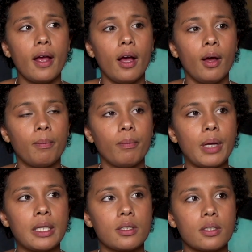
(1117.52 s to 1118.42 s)

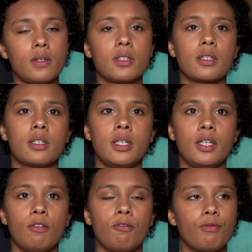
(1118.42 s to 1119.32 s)
And so
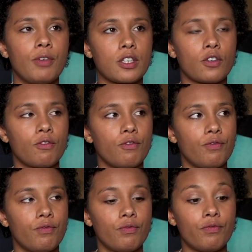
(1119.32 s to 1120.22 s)
suddenly it
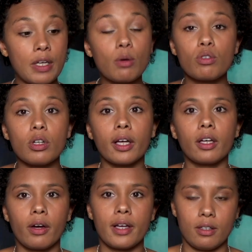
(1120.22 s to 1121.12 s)
feels like
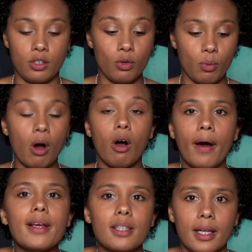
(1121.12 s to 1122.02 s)
you are
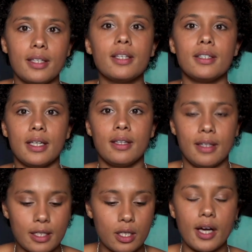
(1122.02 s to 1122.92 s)
isolated in
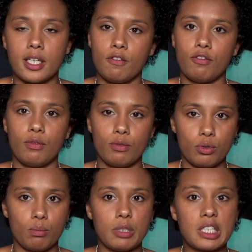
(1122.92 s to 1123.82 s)
this kind of
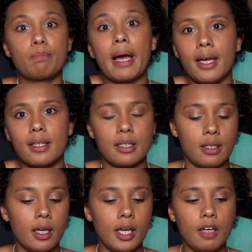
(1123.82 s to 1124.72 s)
space.
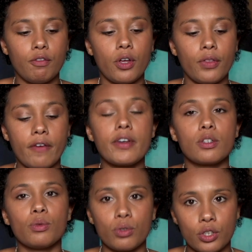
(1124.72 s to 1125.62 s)
And even though there
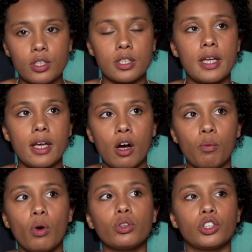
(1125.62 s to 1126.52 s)
is an audience and they are
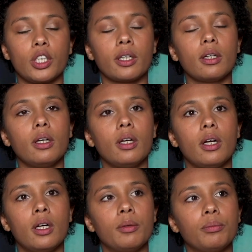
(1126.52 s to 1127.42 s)
watching,
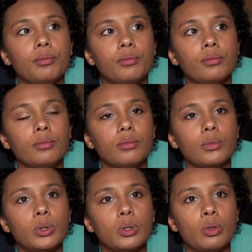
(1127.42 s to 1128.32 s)

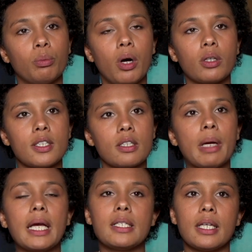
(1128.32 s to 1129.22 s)
or
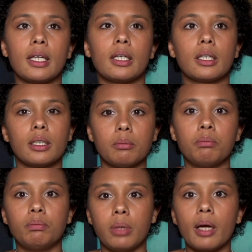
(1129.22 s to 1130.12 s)
participating
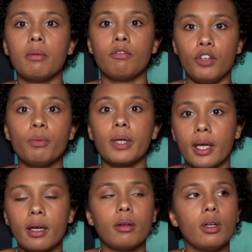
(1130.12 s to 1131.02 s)
by viewing
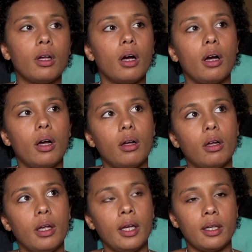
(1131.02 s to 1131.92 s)
it,
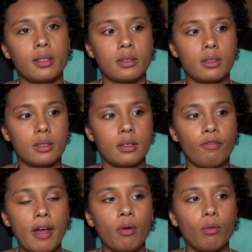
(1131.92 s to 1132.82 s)
it
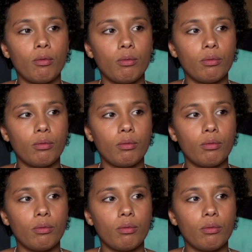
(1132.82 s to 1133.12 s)
felt